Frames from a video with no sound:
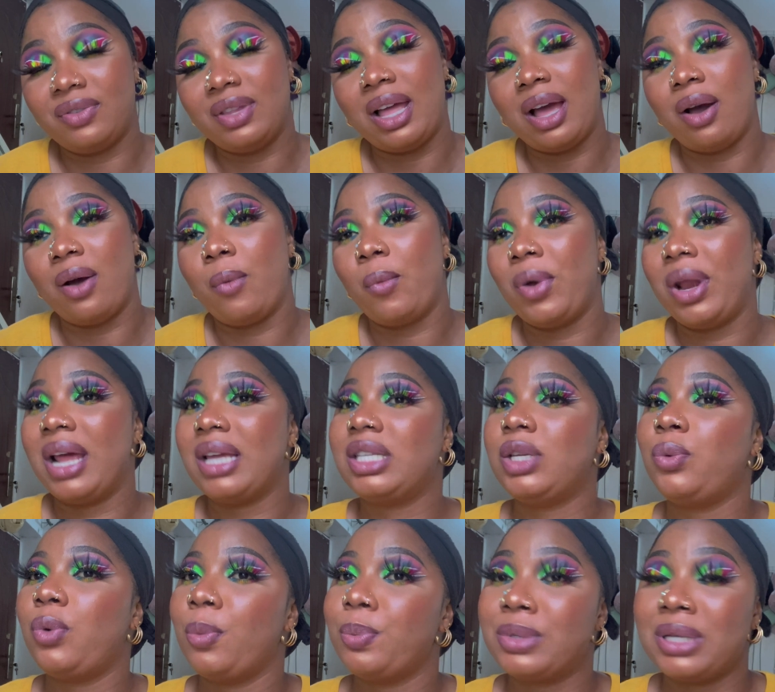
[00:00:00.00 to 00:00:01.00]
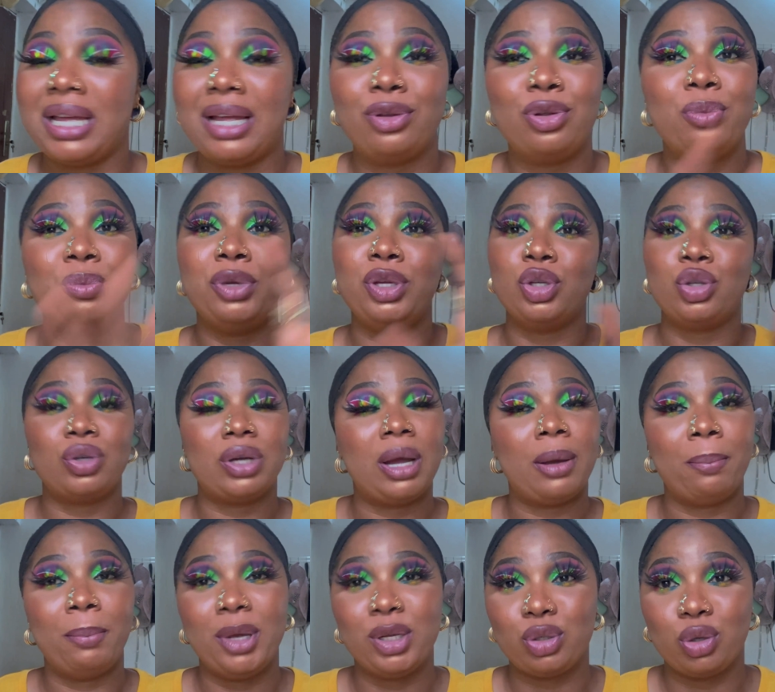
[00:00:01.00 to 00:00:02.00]
Now, when I say 1%, I don't mean you
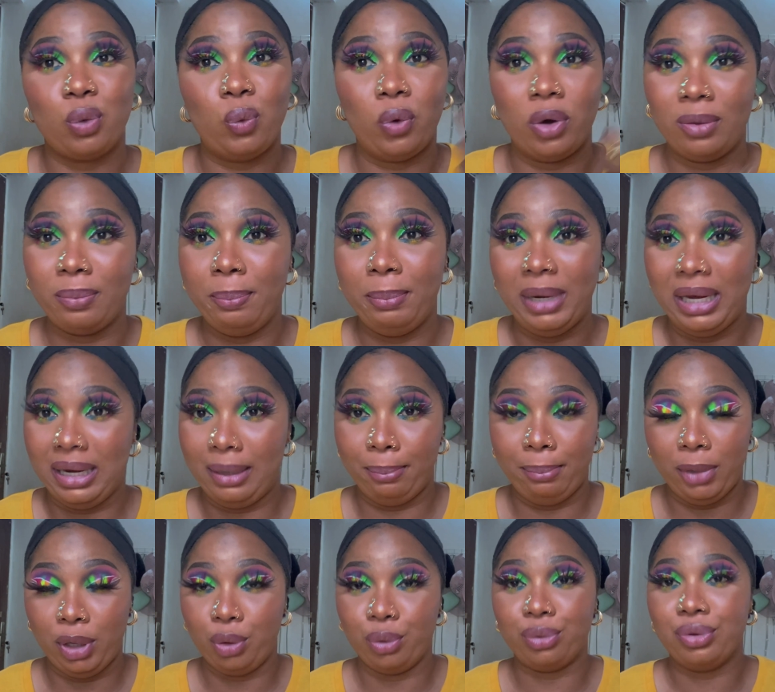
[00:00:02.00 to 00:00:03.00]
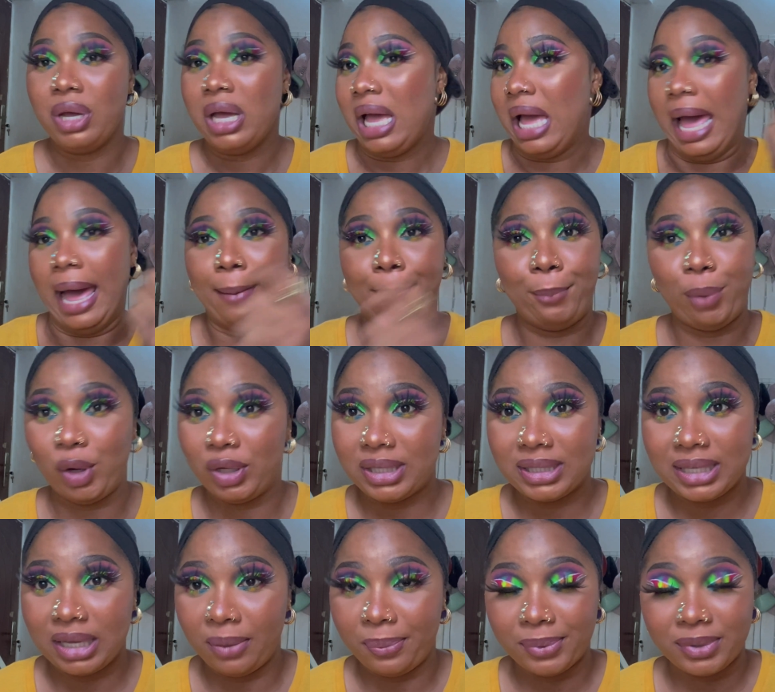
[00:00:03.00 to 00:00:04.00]
can measure one meal and pour it
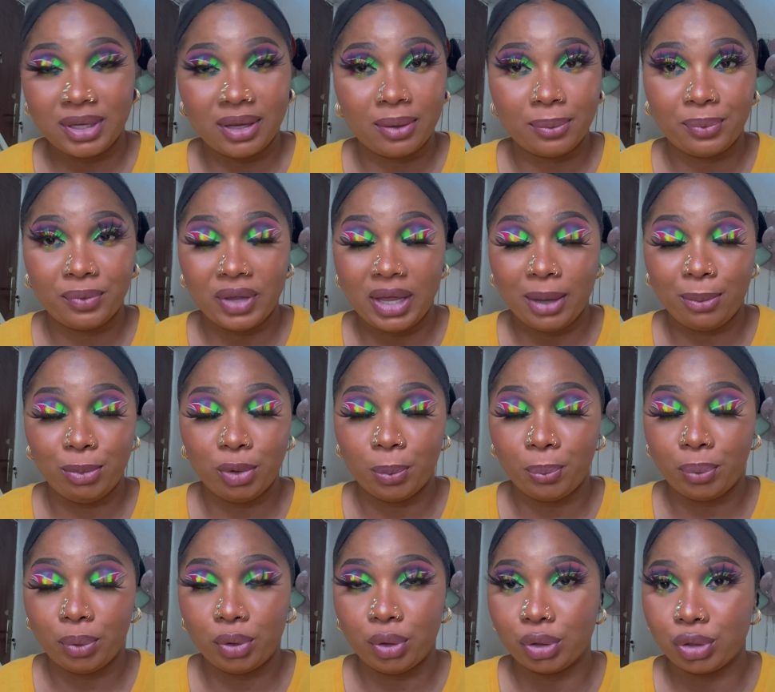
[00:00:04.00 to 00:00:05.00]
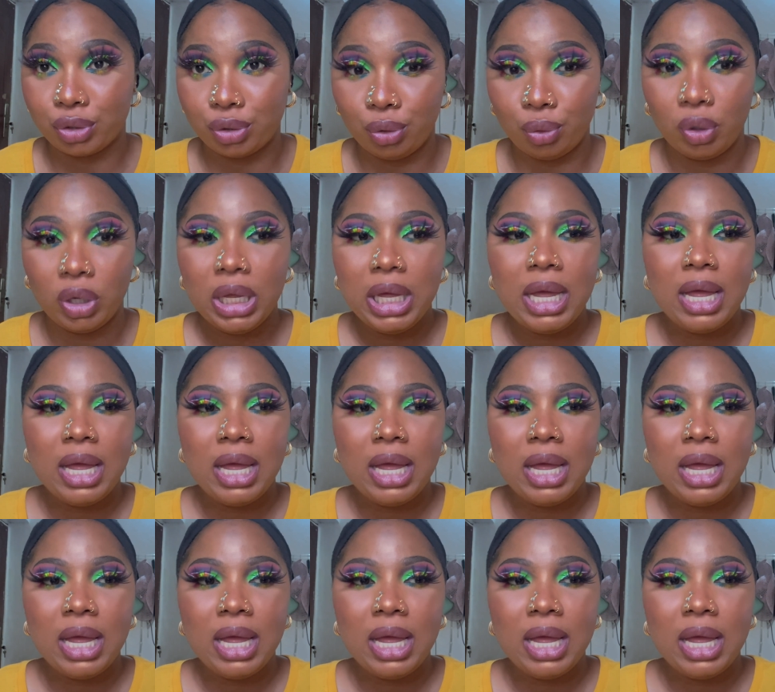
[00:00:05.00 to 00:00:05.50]
inside um, your products. No.